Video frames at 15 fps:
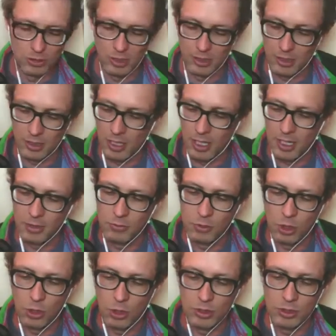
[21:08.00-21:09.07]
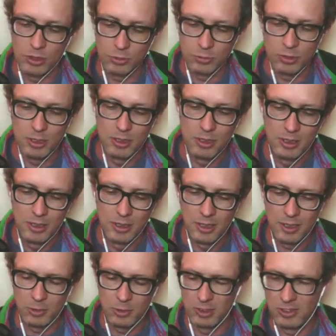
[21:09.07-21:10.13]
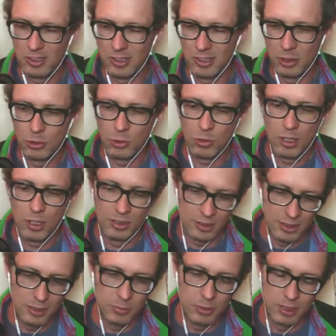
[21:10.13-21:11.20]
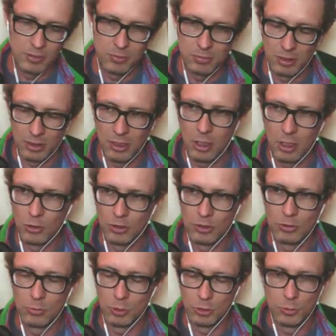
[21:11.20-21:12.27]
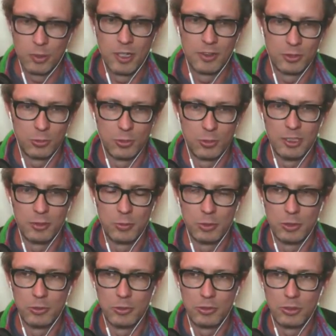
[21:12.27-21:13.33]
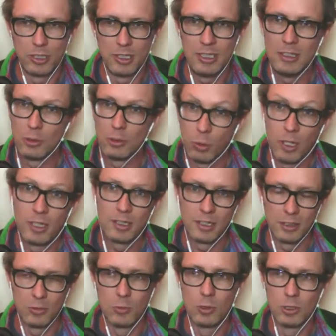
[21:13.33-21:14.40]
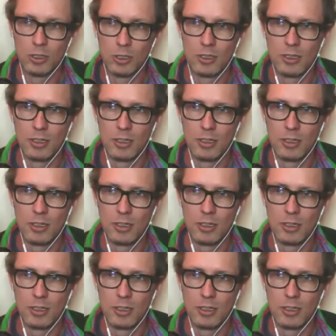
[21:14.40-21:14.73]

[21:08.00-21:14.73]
a high volume, I don't want to say low quality, but lower response rate approach. And either one can work.